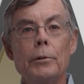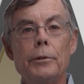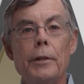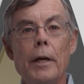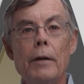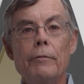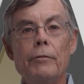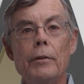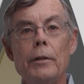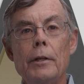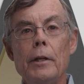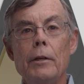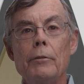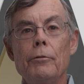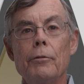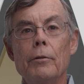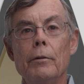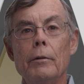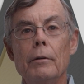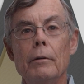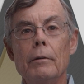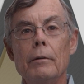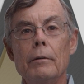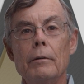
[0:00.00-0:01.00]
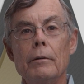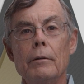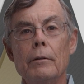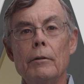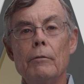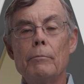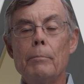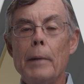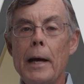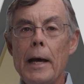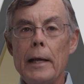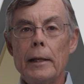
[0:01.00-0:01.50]
definition
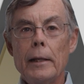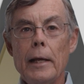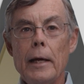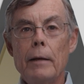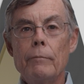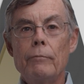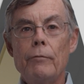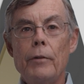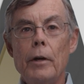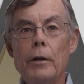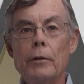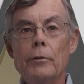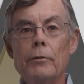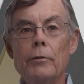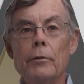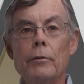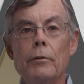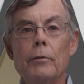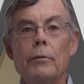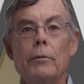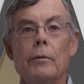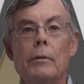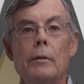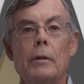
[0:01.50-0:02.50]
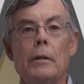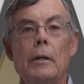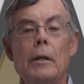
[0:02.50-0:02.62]
of MATLAB functions.